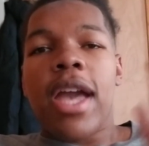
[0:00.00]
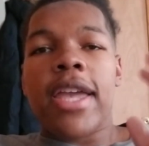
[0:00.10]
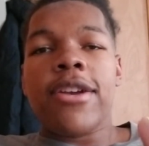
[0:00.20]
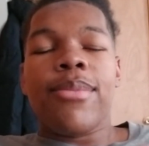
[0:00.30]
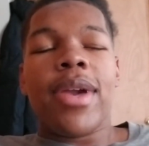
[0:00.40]

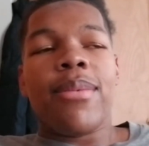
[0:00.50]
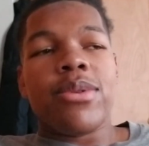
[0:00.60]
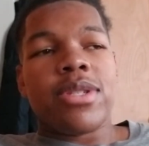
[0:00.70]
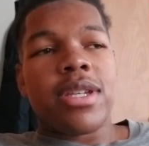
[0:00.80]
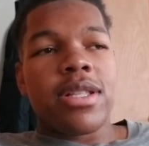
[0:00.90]
and you'll be able
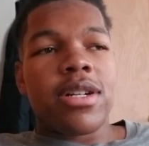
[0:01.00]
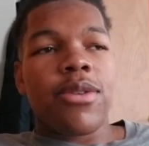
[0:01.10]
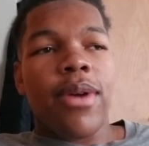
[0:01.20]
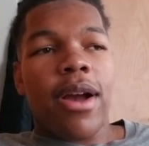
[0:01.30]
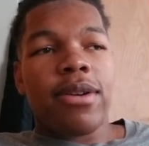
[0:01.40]
to look
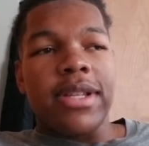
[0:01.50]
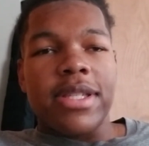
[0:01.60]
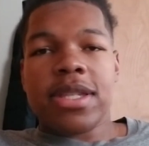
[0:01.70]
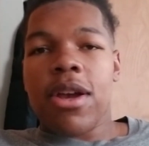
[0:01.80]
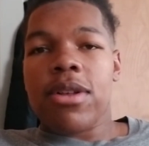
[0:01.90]
around and
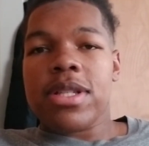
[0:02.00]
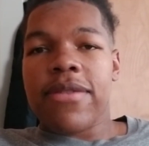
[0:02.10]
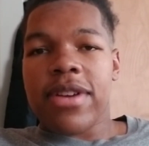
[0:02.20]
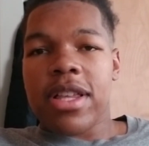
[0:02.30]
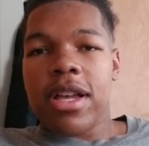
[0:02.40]
see all these
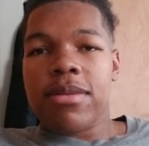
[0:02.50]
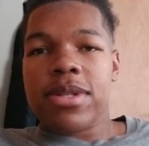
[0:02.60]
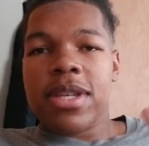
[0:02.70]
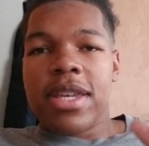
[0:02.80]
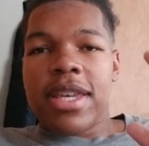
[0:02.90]
different
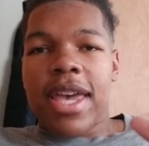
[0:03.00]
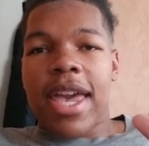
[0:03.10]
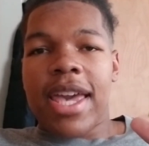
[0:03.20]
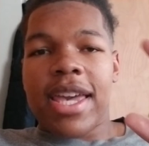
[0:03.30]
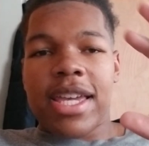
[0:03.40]
clubs
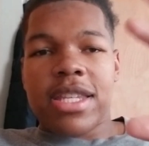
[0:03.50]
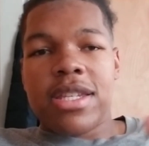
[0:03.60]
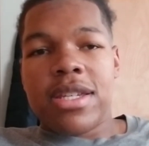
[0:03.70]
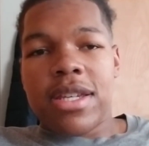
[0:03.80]
and